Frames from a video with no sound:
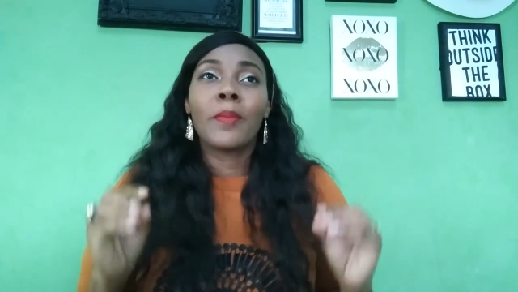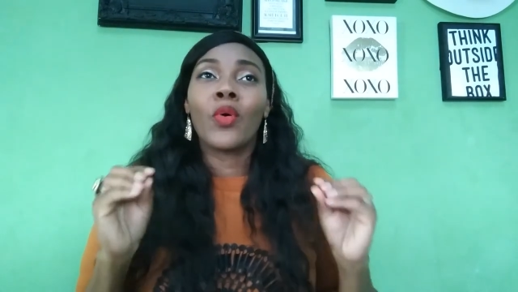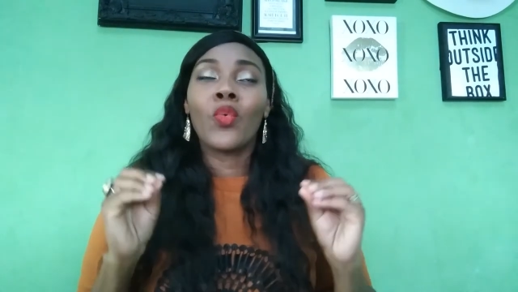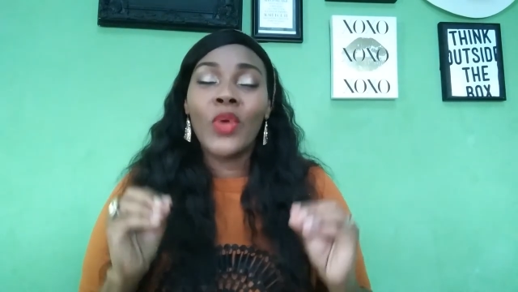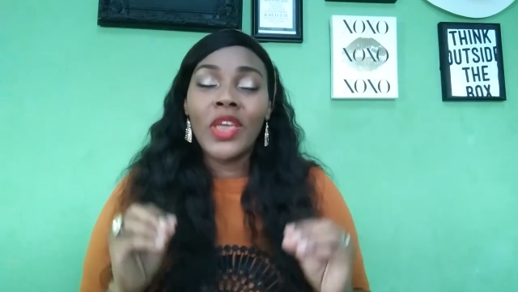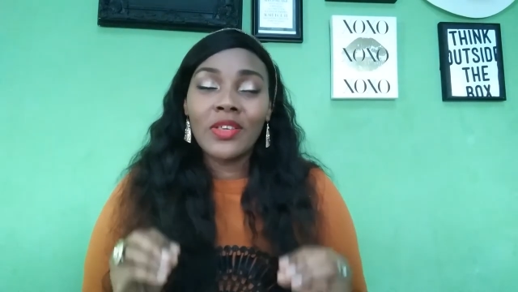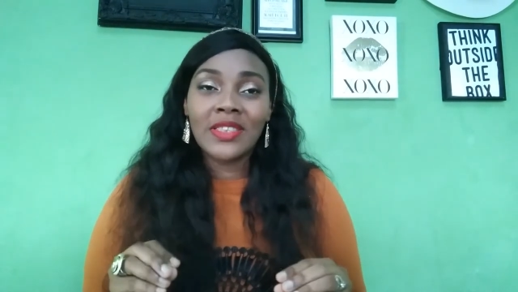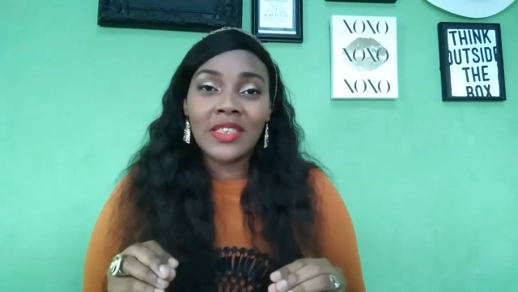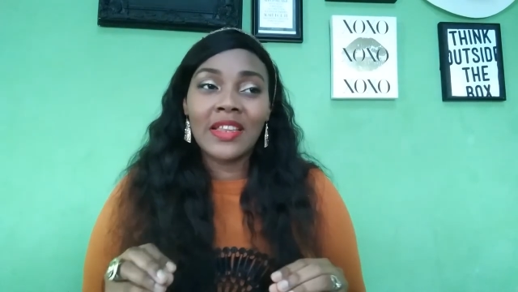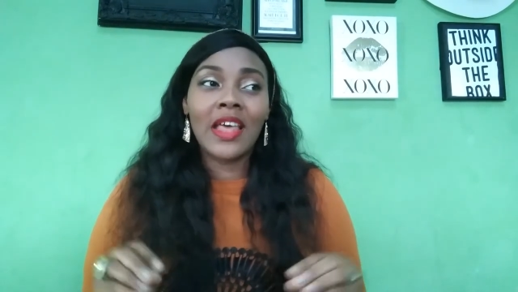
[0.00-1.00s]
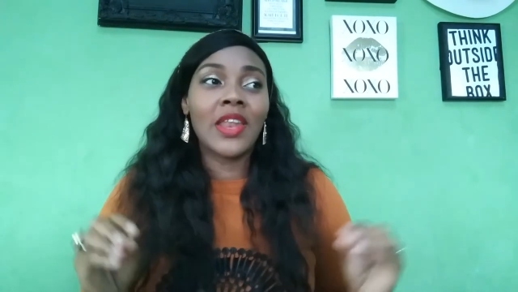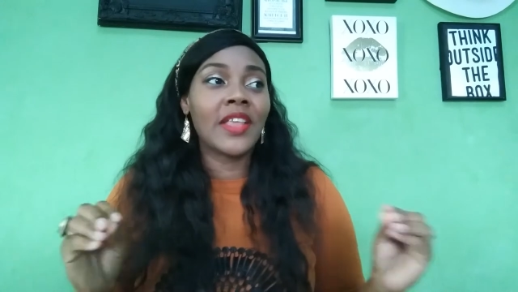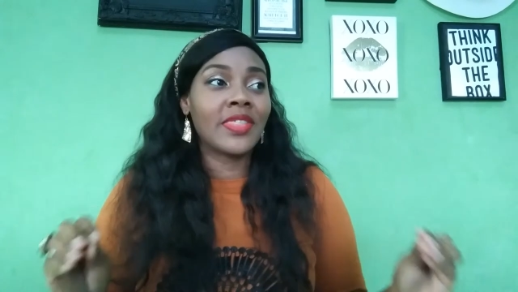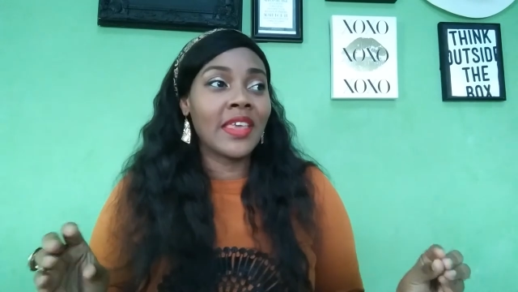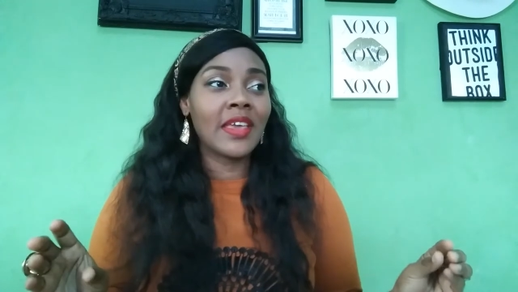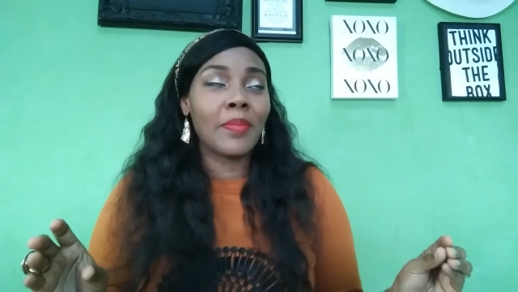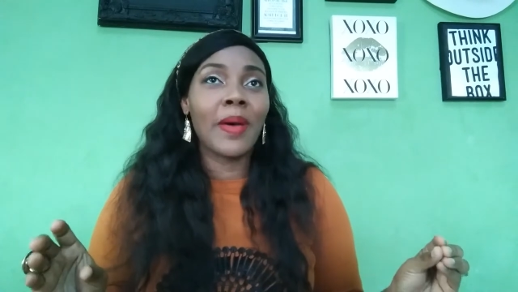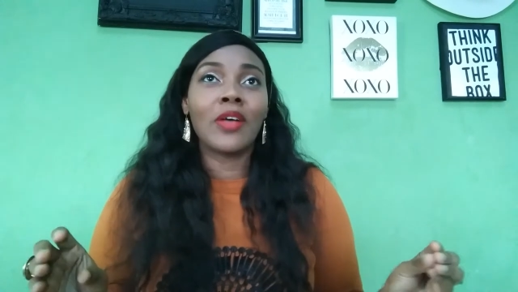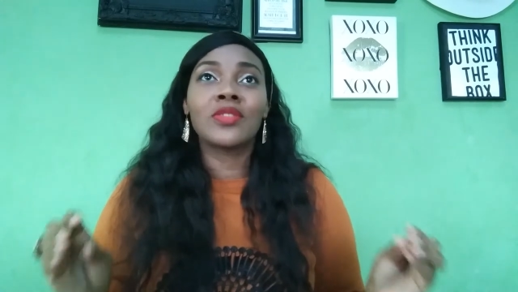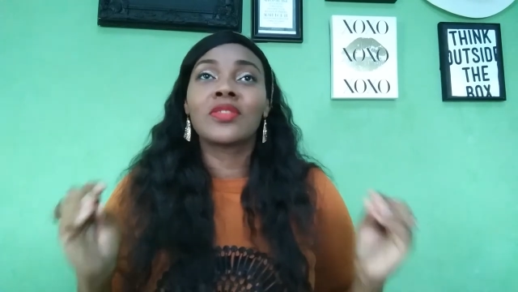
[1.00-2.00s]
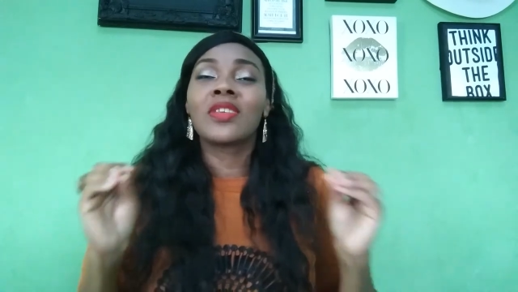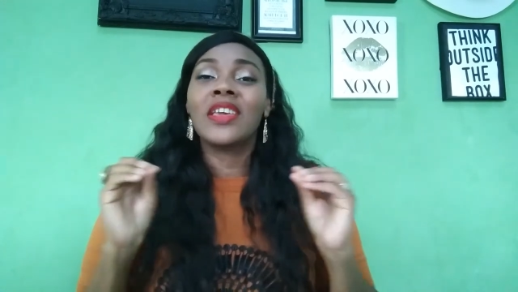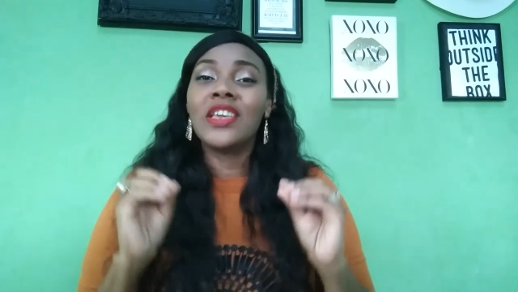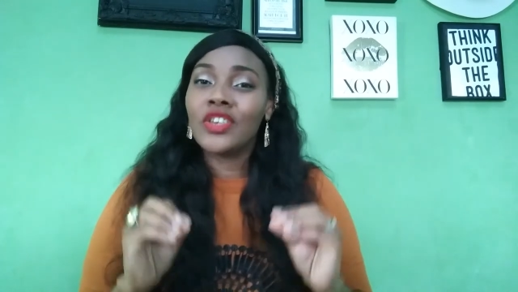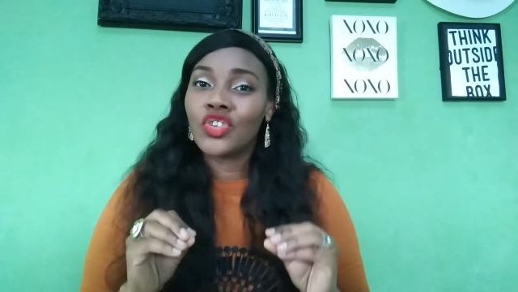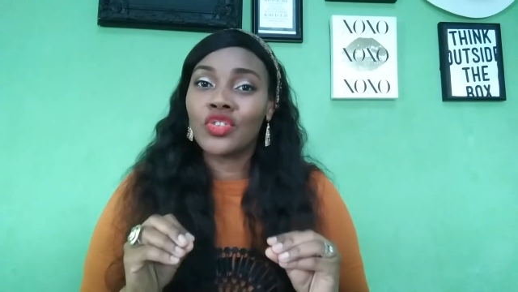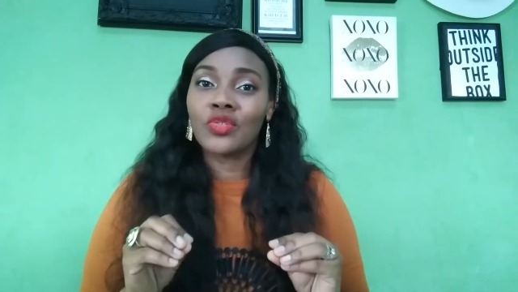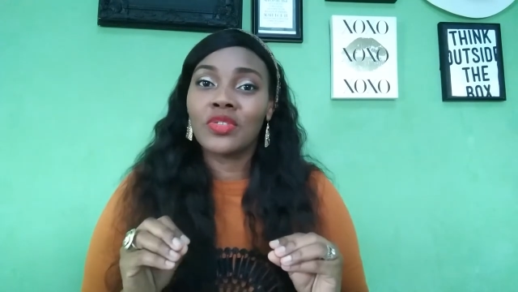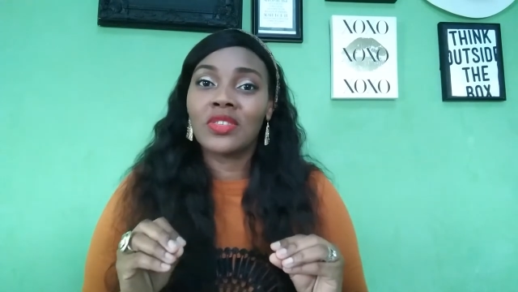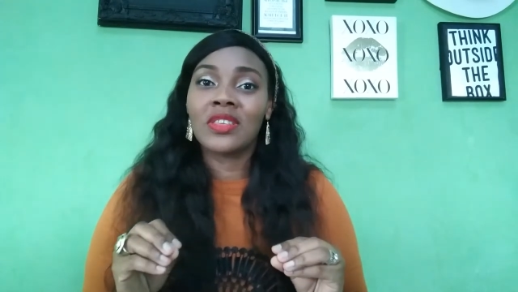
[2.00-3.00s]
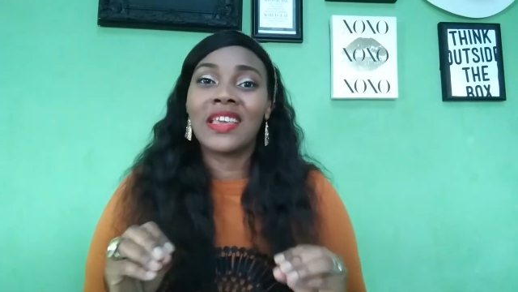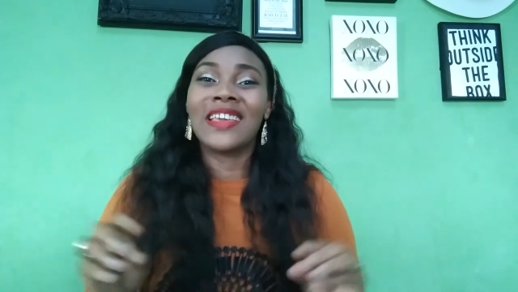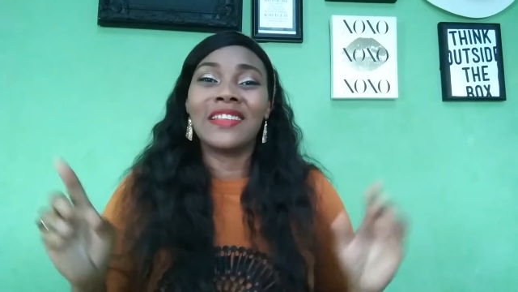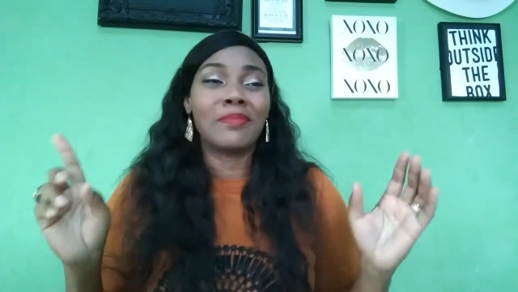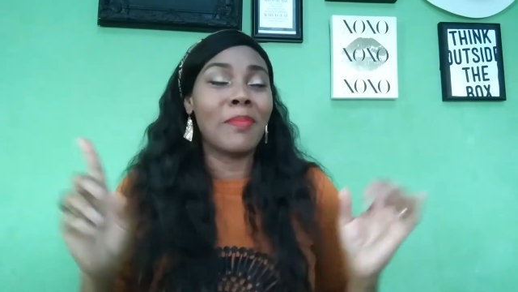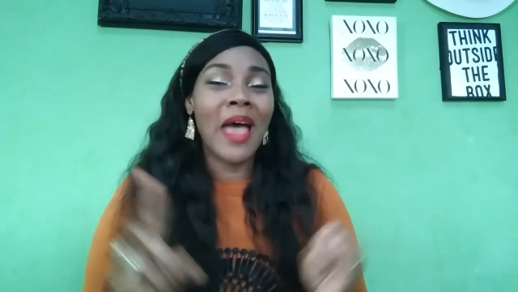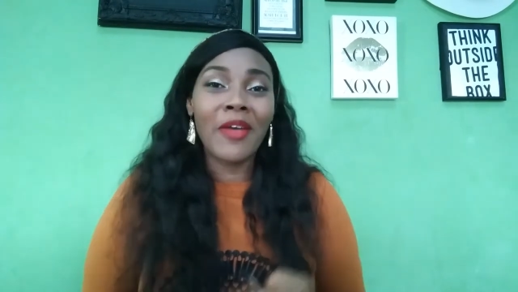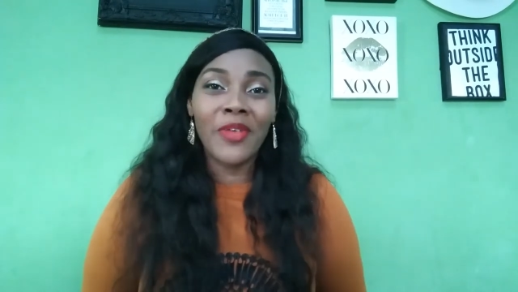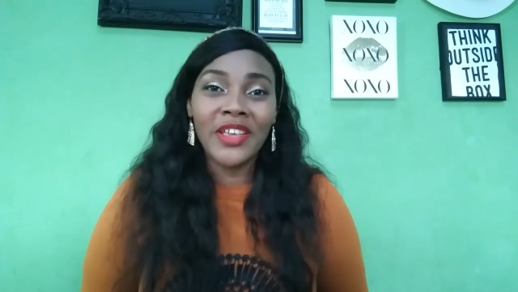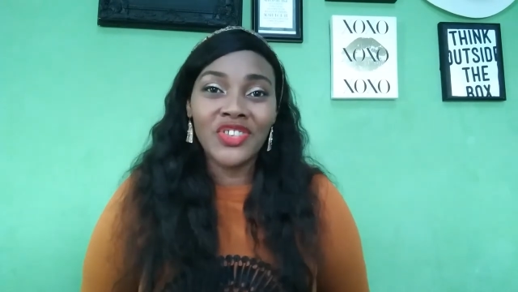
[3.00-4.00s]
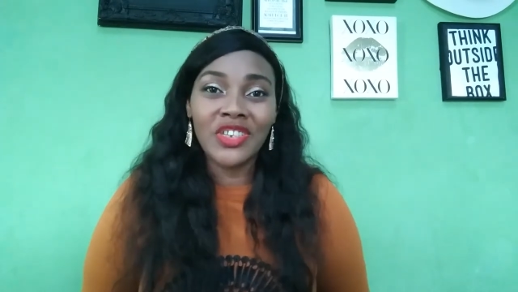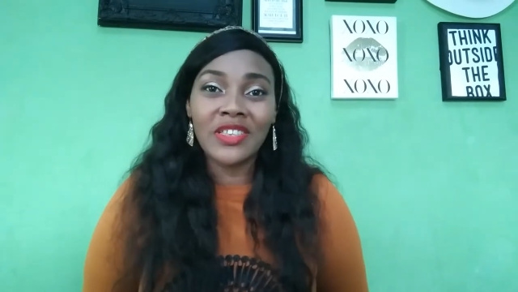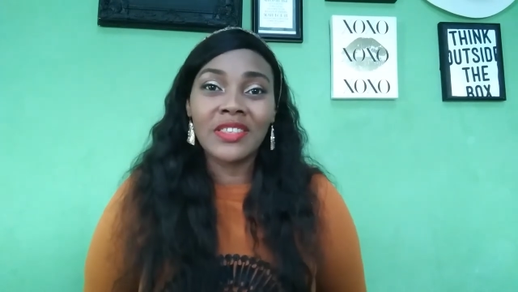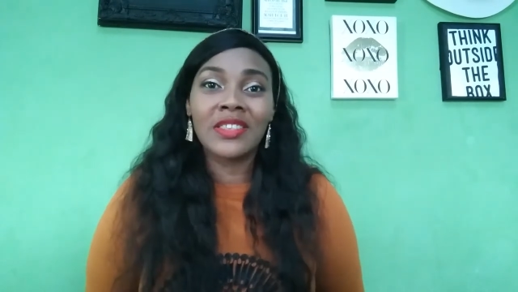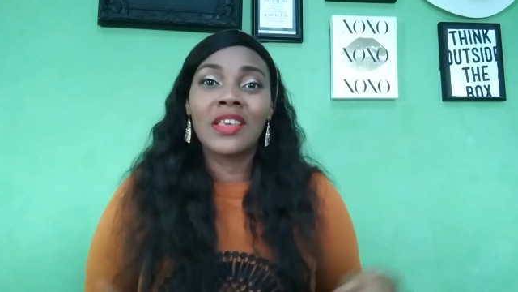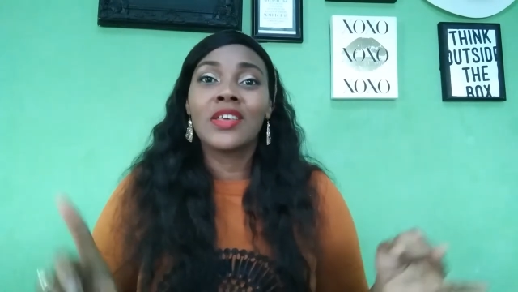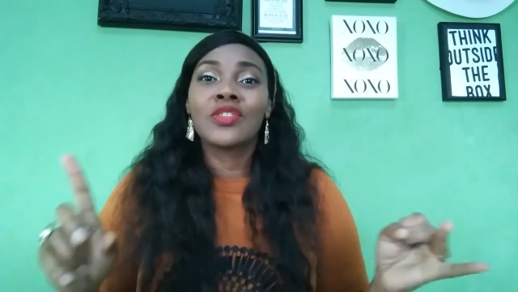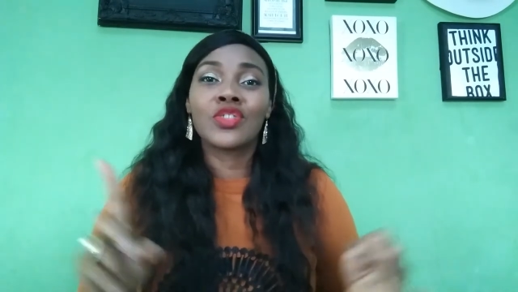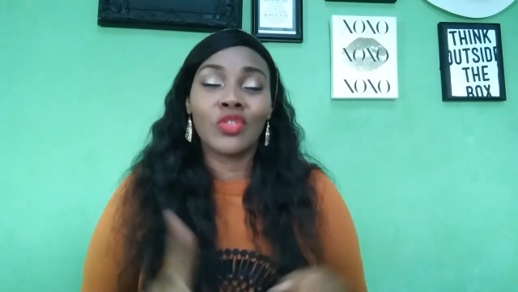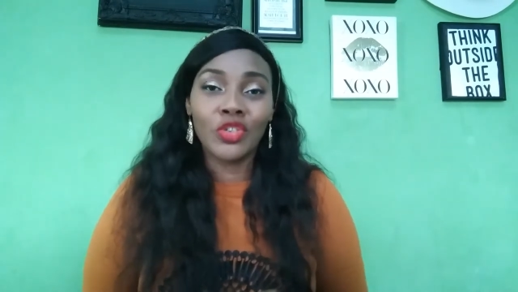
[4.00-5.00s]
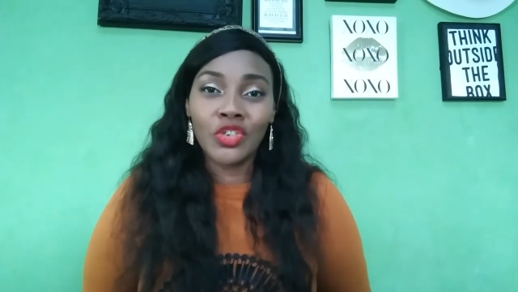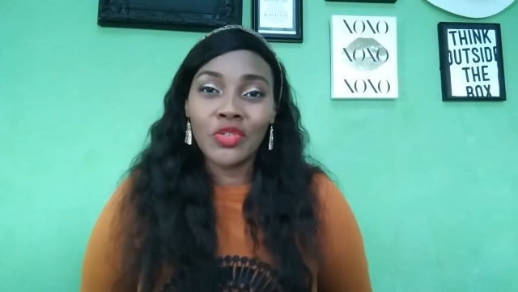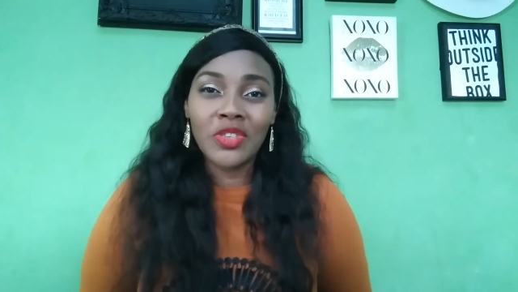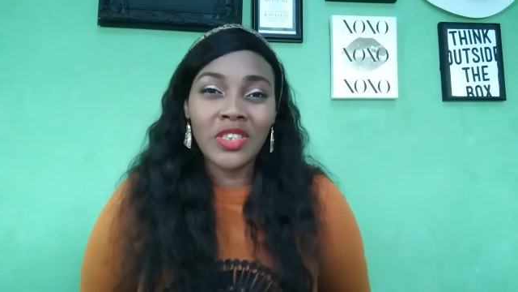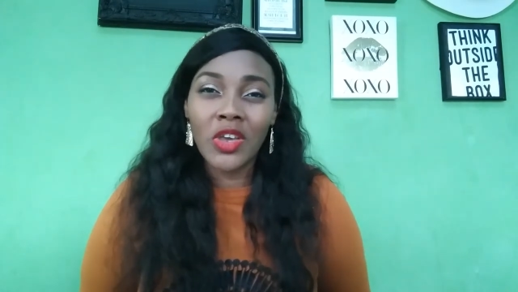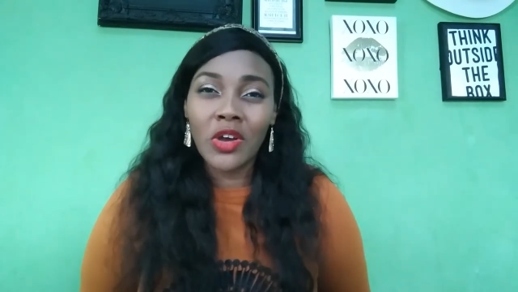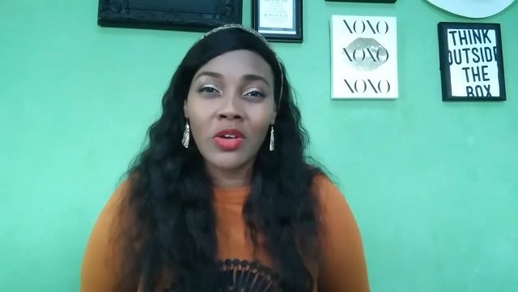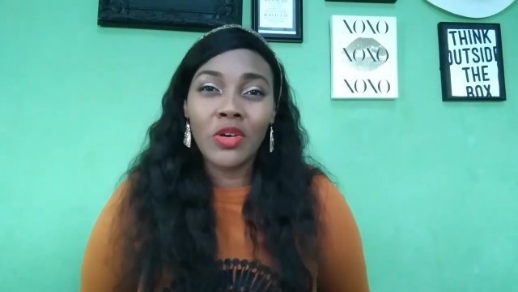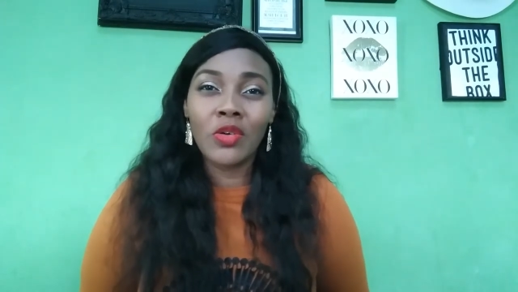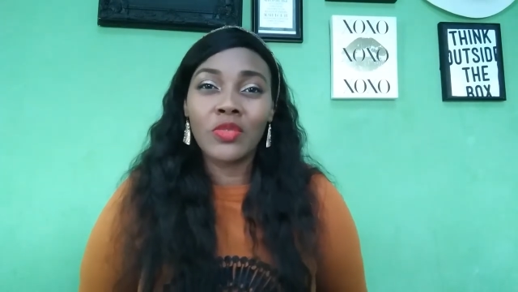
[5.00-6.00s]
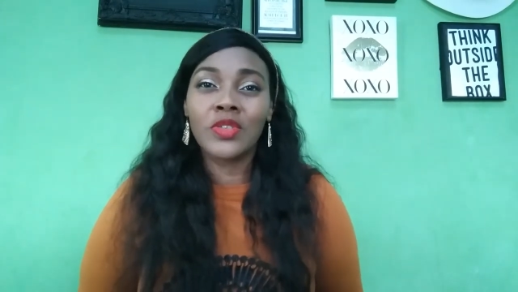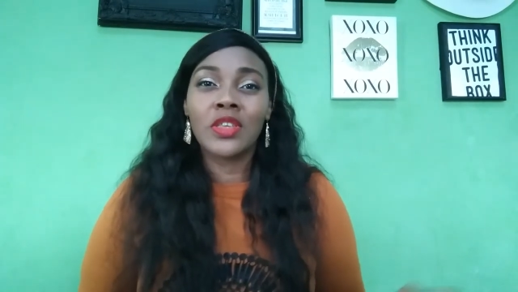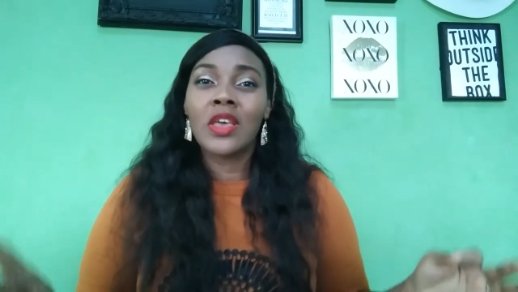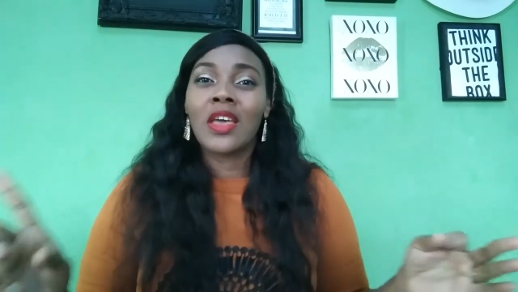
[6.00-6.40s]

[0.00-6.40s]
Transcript: But when you sit down and think about issues in marriages, social circles,